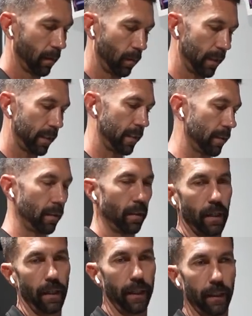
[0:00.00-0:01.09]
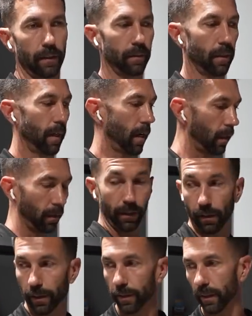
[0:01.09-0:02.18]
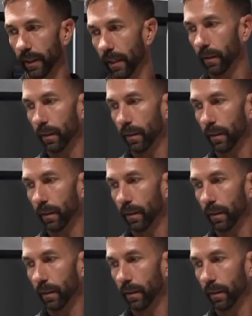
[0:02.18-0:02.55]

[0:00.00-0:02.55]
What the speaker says: which isn't like, you know, you can get